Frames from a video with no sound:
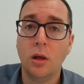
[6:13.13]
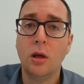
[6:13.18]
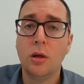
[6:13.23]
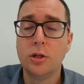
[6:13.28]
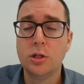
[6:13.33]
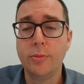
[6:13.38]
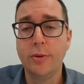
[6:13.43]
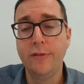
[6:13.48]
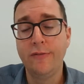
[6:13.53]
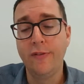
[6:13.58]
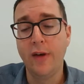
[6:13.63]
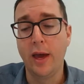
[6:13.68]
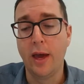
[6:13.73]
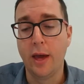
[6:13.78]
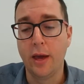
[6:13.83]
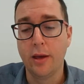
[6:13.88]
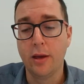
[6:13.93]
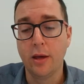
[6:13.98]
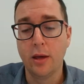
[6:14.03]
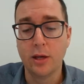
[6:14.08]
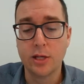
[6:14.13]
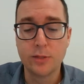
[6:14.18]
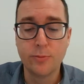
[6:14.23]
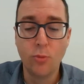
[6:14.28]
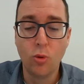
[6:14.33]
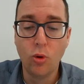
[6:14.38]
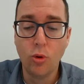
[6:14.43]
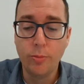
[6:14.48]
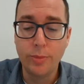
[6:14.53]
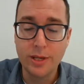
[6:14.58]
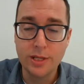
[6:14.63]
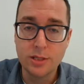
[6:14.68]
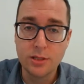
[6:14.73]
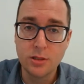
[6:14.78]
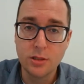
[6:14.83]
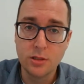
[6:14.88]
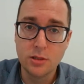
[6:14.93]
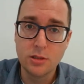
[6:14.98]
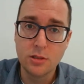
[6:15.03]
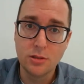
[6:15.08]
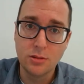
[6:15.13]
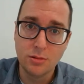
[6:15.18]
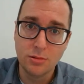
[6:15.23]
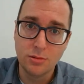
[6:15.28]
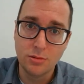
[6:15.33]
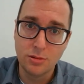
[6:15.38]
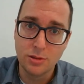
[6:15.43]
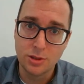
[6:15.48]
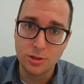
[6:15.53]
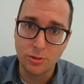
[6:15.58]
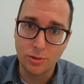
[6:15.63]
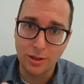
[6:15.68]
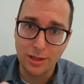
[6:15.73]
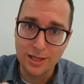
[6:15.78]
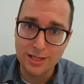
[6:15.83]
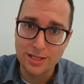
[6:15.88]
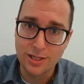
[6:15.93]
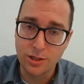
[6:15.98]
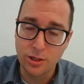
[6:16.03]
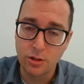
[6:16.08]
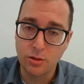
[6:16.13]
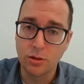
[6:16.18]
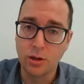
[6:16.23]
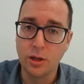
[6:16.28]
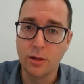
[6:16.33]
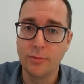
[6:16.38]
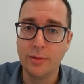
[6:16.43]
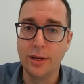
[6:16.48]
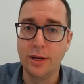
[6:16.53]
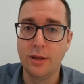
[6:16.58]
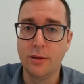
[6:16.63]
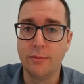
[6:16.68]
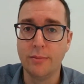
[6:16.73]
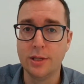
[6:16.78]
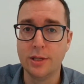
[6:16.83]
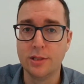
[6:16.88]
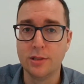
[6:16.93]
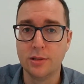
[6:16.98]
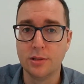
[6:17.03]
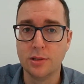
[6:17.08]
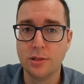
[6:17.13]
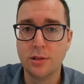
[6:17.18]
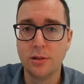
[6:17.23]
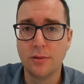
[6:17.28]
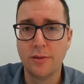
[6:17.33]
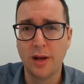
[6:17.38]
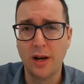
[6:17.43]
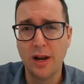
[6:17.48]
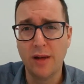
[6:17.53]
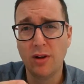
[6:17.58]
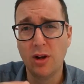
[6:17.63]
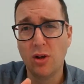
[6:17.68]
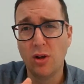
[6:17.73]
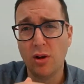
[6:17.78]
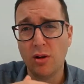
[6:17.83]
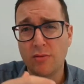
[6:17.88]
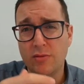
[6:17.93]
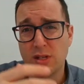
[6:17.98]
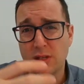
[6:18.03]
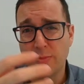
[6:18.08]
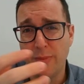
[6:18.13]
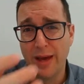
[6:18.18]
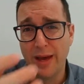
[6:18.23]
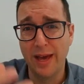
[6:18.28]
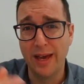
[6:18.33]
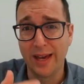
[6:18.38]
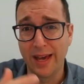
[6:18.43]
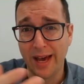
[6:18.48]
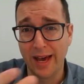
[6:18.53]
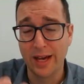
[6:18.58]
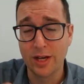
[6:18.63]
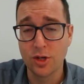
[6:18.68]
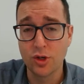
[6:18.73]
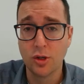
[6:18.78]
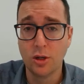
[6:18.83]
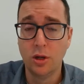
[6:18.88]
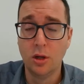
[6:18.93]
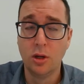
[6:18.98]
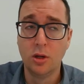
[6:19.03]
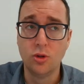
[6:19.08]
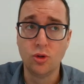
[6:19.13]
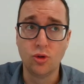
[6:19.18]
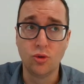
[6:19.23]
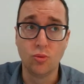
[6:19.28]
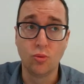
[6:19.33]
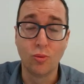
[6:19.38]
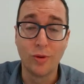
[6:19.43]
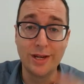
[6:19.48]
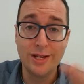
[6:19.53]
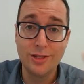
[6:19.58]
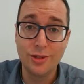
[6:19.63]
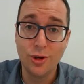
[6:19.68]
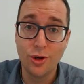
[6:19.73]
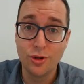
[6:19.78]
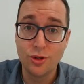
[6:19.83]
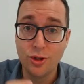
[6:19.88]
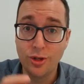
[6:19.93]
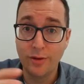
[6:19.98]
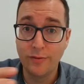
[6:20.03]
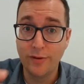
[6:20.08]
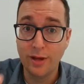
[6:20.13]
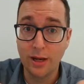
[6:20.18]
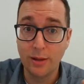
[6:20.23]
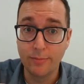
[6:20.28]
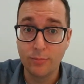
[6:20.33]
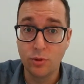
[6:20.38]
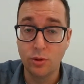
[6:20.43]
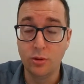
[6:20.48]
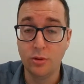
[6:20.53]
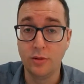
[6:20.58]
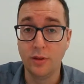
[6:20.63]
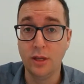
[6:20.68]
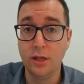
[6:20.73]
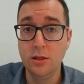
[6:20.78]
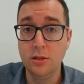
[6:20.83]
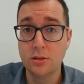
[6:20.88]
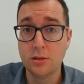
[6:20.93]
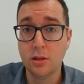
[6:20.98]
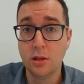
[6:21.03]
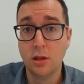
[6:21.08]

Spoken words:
To be fair, a small business, to a lesser degree a medium business, they don't have a lot of spare cash to research and develop new things.